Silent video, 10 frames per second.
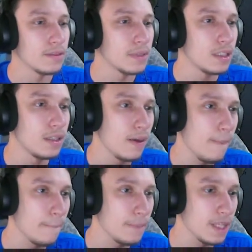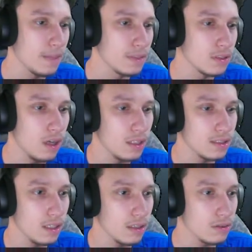You gotta be tall as
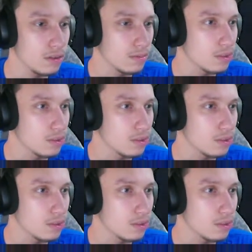hell to use them